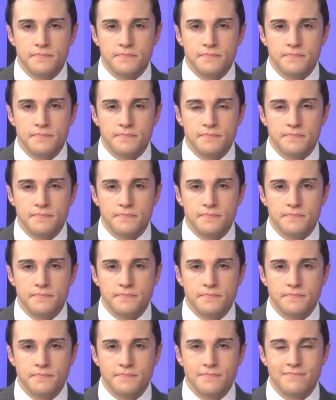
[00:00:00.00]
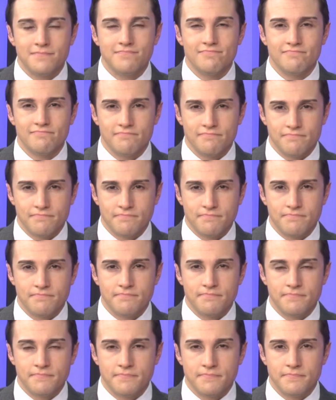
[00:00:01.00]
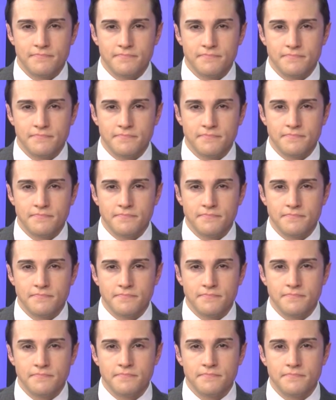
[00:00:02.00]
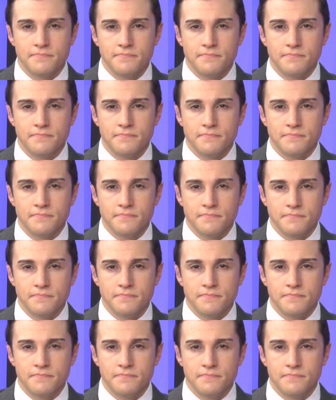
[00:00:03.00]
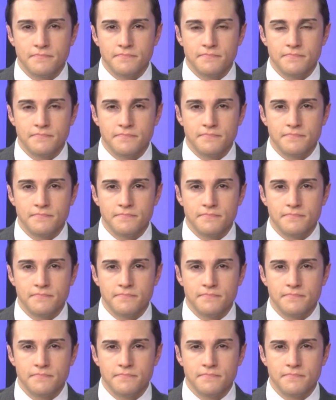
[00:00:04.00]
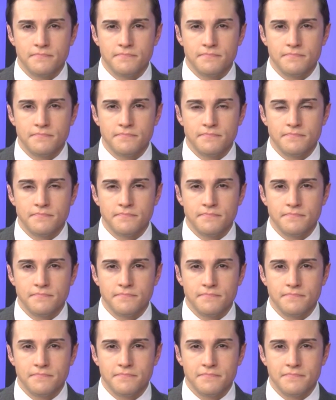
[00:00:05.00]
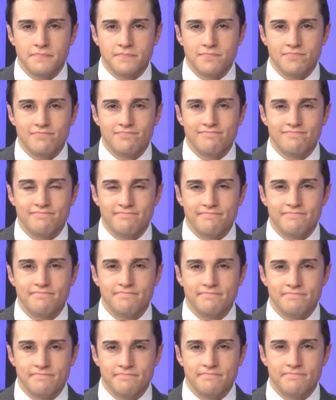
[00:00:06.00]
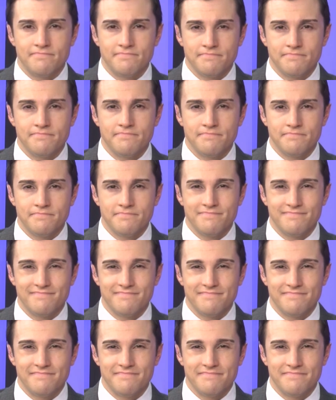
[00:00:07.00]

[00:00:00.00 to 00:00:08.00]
The person shown says nothing.